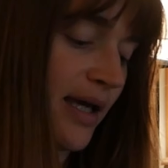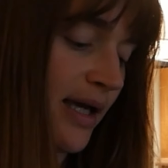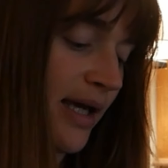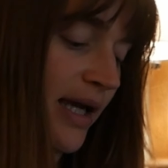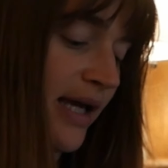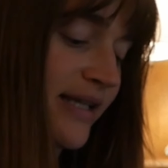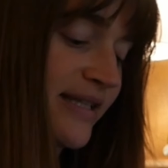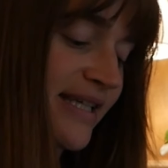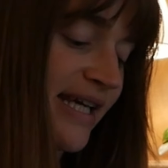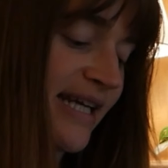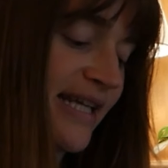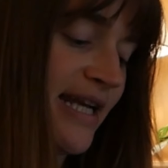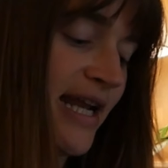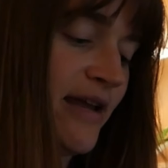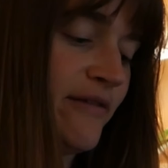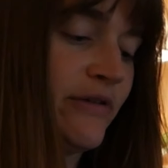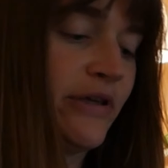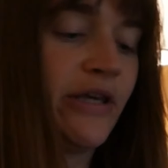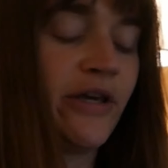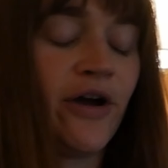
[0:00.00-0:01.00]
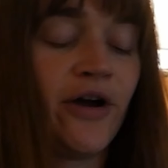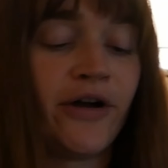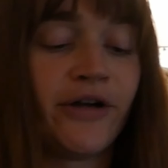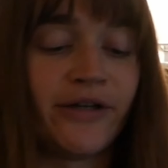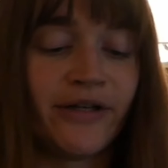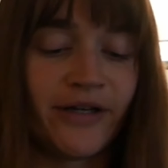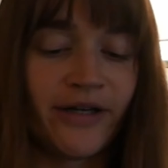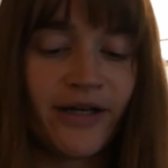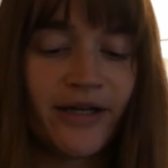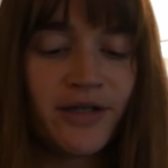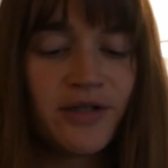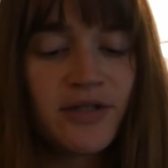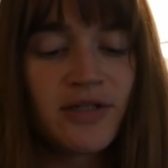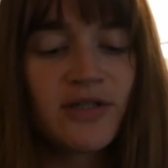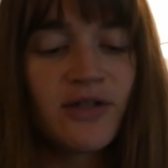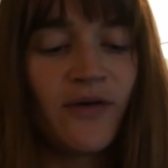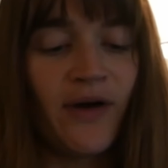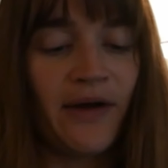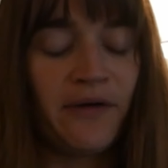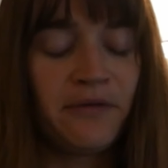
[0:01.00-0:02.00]
it's like navy yarn,
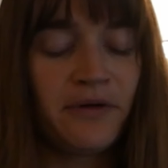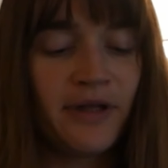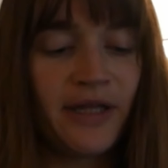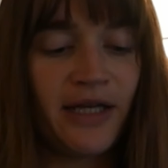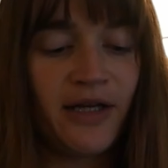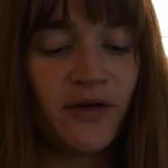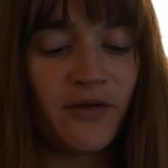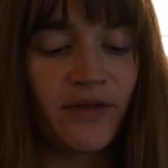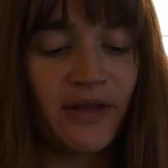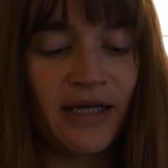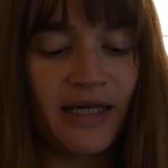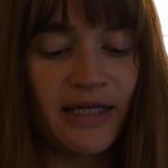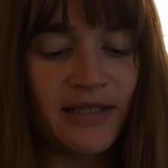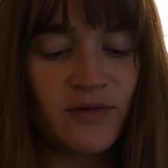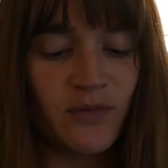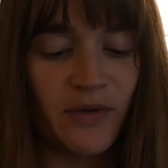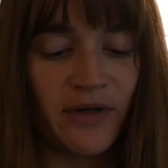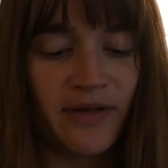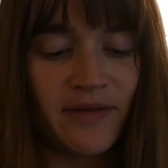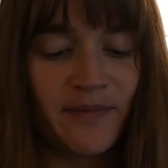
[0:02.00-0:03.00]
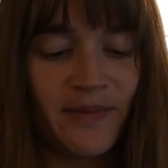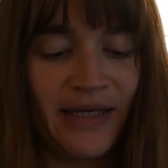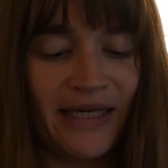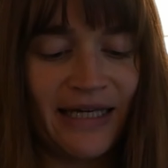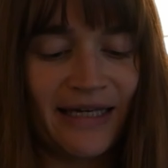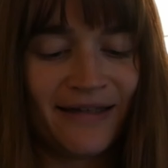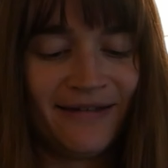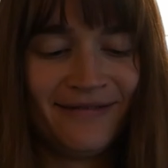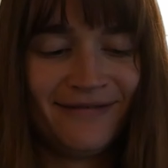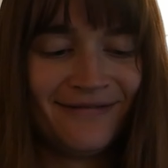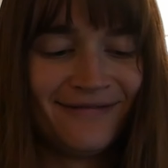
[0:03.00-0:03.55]
so I really don't think it's worth me